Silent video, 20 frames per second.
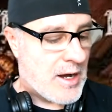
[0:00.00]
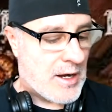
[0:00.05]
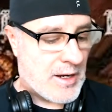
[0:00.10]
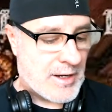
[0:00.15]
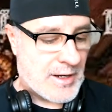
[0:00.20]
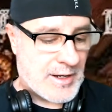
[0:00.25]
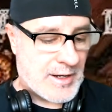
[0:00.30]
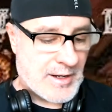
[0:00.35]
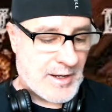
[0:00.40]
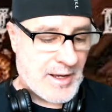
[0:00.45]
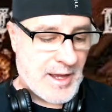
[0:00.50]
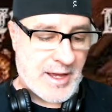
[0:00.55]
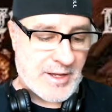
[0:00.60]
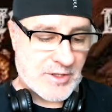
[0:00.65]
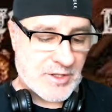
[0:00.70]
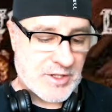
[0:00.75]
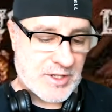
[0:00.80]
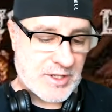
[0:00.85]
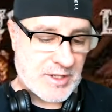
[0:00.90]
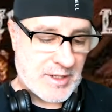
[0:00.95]

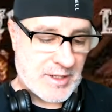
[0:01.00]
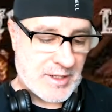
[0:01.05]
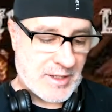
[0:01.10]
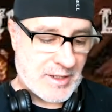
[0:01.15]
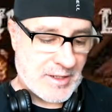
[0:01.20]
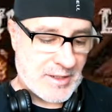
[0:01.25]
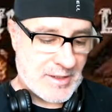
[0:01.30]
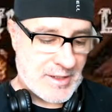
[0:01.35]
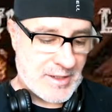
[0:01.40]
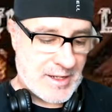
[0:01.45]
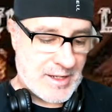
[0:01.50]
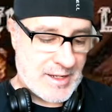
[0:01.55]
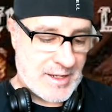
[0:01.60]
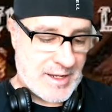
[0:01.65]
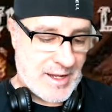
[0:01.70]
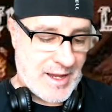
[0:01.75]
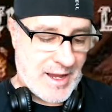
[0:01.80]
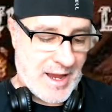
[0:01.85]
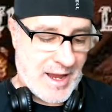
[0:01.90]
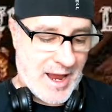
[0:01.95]
As
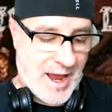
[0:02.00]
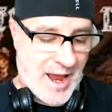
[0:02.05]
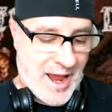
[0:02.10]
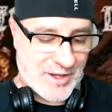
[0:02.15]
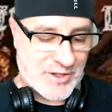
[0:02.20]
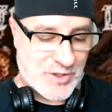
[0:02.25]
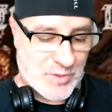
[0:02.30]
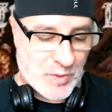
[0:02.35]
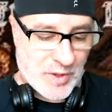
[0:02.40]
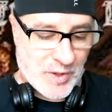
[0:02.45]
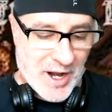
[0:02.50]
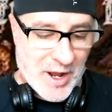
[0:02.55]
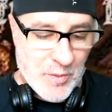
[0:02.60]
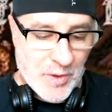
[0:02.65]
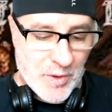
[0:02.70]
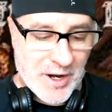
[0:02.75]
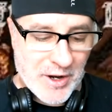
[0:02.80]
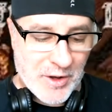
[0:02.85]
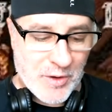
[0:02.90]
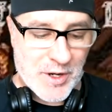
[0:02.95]
when I
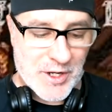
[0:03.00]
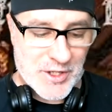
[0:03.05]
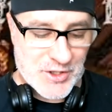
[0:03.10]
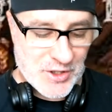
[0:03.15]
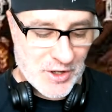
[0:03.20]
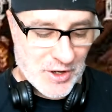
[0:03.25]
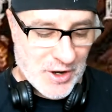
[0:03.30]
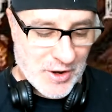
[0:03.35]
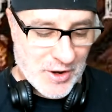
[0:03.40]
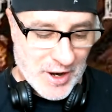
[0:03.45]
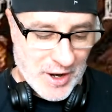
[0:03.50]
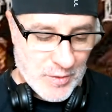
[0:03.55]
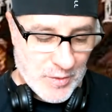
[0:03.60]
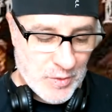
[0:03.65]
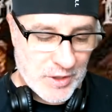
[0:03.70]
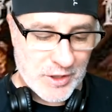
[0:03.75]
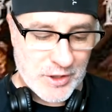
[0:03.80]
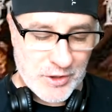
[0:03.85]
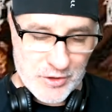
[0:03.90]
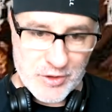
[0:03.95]
run OSR, I
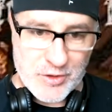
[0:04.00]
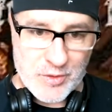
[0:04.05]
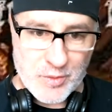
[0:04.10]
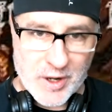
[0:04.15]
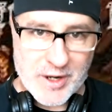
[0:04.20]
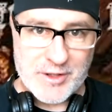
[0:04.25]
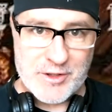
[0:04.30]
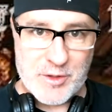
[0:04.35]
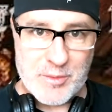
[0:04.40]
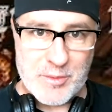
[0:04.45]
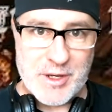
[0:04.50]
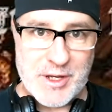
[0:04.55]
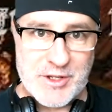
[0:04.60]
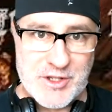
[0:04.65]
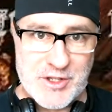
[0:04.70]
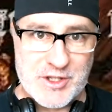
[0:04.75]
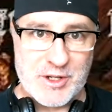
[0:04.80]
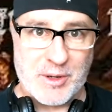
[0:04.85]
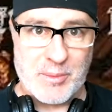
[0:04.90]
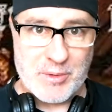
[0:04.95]
really do want it to be
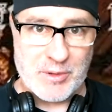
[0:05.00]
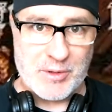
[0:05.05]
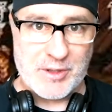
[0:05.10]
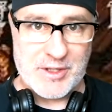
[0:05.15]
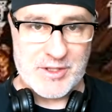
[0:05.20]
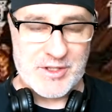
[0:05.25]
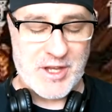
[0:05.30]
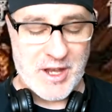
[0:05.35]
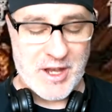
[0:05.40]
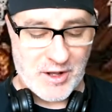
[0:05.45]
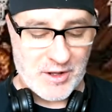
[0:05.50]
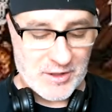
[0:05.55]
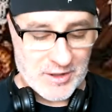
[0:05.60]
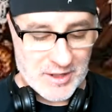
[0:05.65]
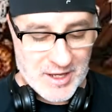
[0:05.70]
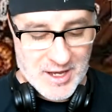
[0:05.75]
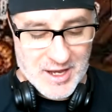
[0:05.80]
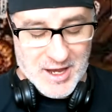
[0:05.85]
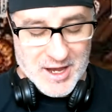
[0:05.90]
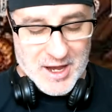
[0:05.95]
simple as hell.
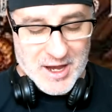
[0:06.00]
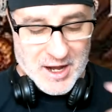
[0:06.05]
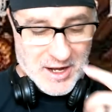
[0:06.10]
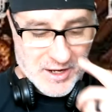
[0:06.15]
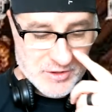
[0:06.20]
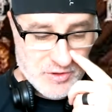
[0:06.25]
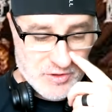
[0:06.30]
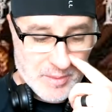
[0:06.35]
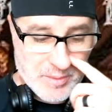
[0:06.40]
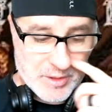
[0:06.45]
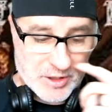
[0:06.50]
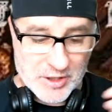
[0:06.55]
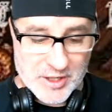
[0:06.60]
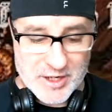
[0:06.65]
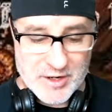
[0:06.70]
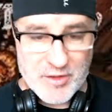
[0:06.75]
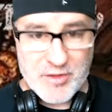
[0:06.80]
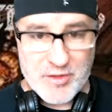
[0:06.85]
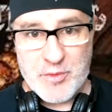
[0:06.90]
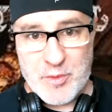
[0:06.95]
So I've been
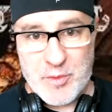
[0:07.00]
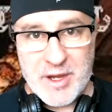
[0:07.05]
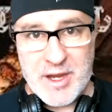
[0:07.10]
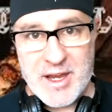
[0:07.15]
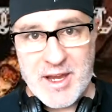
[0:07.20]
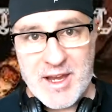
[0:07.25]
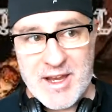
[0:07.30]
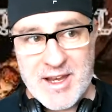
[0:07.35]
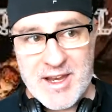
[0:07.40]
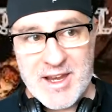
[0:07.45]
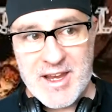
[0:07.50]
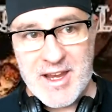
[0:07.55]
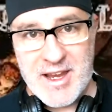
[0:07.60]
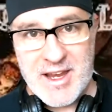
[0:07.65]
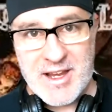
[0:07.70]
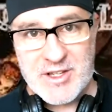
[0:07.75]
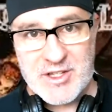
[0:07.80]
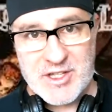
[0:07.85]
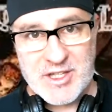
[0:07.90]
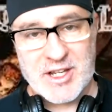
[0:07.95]
looking at
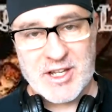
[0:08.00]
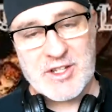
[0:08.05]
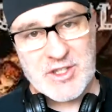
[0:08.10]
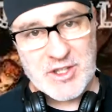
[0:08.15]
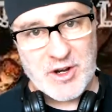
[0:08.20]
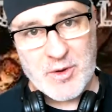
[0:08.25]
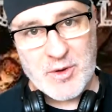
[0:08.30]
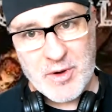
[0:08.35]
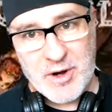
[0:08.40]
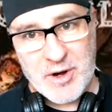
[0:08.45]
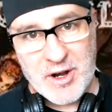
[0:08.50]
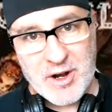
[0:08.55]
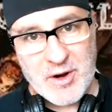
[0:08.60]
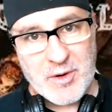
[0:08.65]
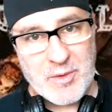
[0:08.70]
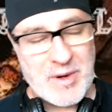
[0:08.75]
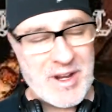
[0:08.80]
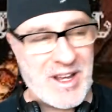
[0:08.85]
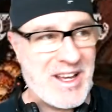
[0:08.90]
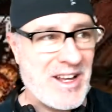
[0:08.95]
3D6 in a
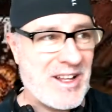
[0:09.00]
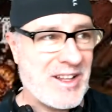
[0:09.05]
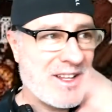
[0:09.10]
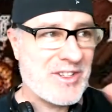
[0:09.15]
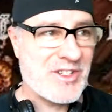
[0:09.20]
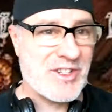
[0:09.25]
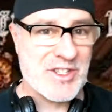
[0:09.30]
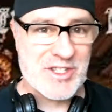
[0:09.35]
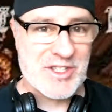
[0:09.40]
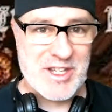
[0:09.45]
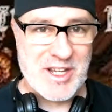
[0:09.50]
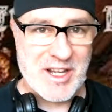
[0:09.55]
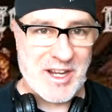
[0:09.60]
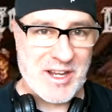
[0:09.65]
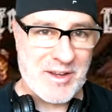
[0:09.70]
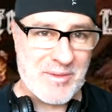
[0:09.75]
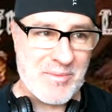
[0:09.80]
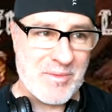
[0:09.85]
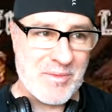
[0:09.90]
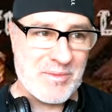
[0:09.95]
row. Well, it's just
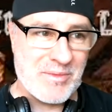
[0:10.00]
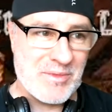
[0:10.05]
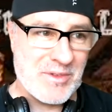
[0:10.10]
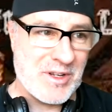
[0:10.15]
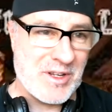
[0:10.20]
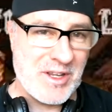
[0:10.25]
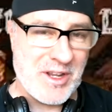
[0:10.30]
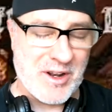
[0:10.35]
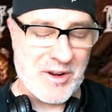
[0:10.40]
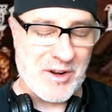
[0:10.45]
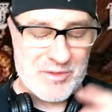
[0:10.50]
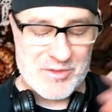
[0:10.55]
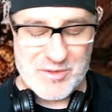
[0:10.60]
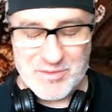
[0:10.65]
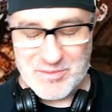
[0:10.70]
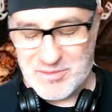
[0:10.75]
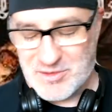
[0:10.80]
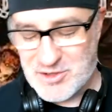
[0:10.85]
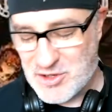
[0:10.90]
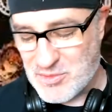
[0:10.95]
getting
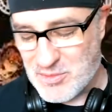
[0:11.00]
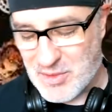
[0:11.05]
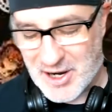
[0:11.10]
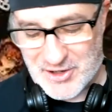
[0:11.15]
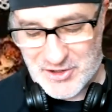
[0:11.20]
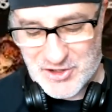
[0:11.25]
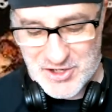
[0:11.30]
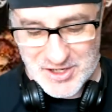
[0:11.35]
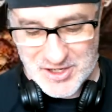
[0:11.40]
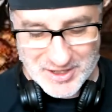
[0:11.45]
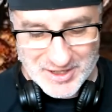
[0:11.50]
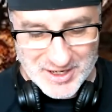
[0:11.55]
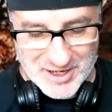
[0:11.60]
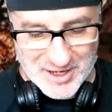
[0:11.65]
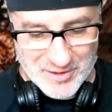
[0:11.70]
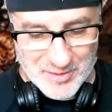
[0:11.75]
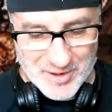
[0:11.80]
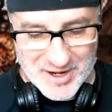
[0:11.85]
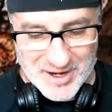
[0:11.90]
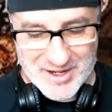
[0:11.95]
too much
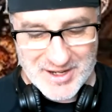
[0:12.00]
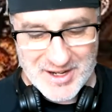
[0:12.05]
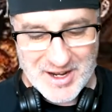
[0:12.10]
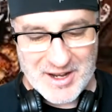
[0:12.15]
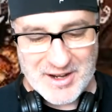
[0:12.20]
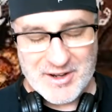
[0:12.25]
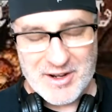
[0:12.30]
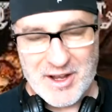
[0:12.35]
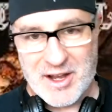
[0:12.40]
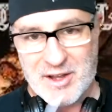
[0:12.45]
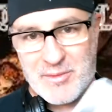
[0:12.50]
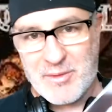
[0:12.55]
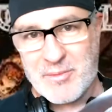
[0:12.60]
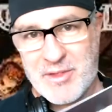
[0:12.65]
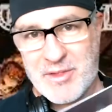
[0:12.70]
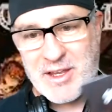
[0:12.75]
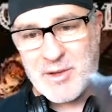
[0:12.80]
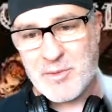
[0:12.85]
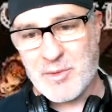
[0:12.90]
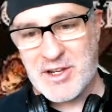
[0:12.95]
again, right? And I'm
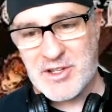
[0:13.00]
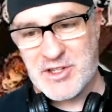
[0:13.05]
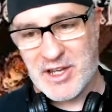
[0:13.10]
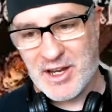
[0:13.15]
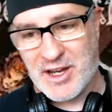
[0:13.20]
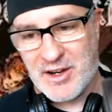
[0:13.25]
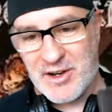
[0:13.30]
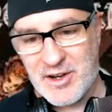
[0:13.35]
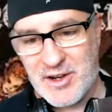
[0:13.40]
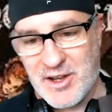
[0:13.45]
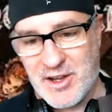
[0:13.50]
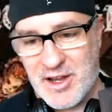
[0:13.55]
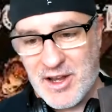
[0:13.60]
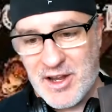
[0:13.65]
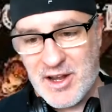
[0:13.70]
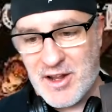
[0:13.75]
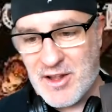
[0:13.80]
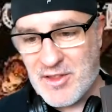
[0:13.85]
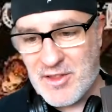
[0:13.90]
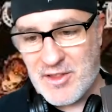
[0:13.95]
thinking, wait a second.
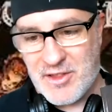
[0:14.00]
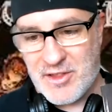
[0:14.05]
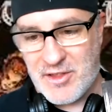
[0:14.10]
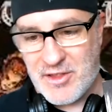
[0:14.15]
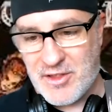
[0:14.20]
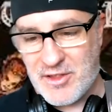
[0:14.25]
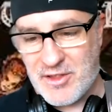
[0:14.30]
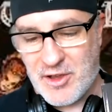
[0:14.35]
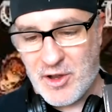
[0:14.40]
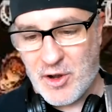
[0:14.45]
The